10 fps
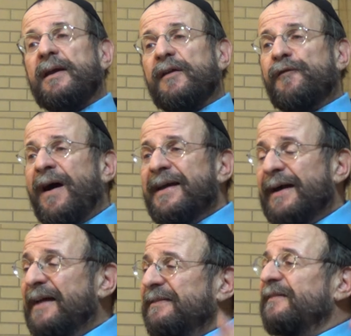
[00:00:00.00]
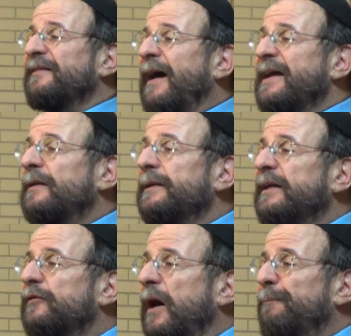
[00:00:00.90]
If I got this guy
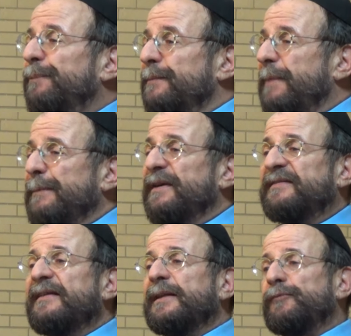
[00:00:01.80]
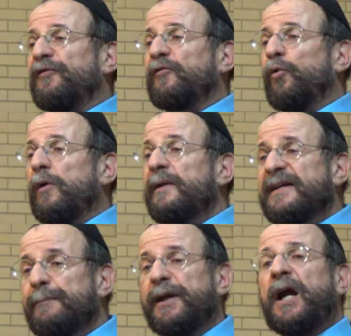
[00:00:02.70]
cleaned up and maybe sent him to school, he
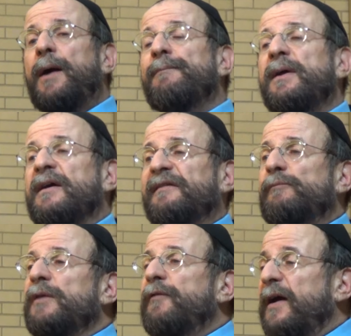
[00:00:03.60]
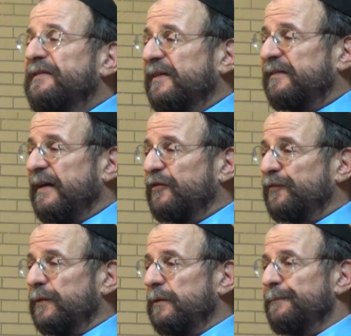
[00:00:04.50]
could become someone very
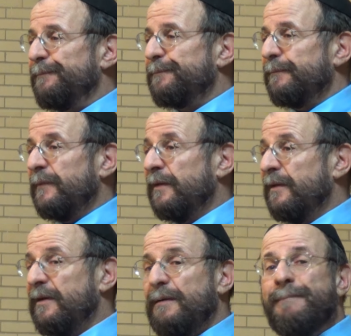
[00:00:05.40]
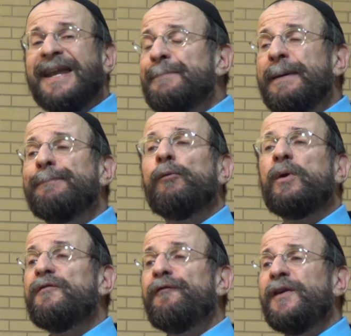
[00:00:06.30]
successful. Many people
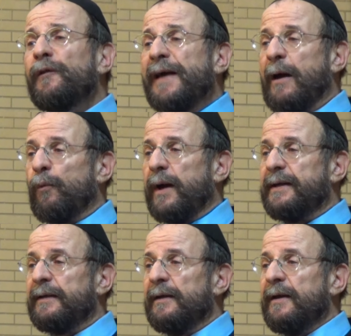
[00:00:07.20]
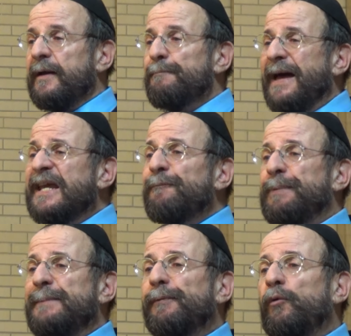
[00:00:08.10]
wouldn't feel that way. Many
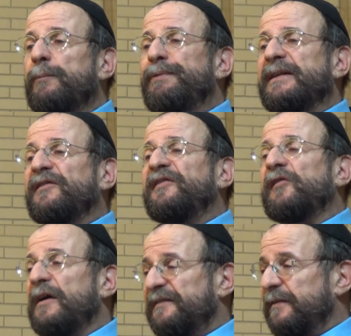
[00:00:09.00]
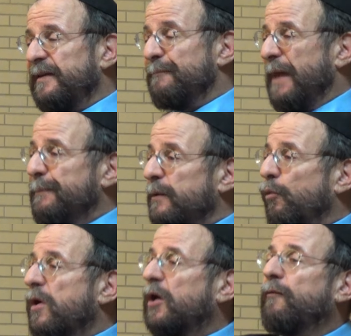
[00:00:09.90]
people would be disgusted and maybe
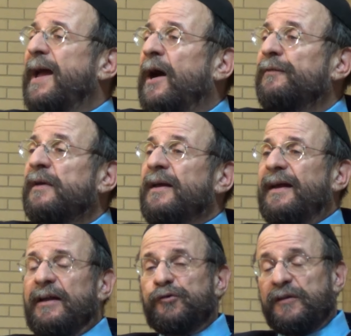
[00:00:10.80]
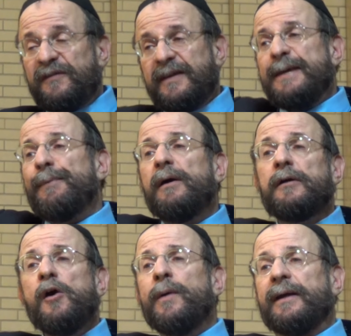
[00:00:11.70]
walk around and just keep on
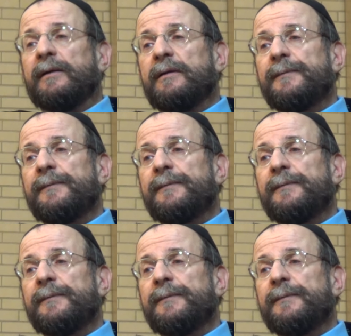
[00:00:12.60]
going.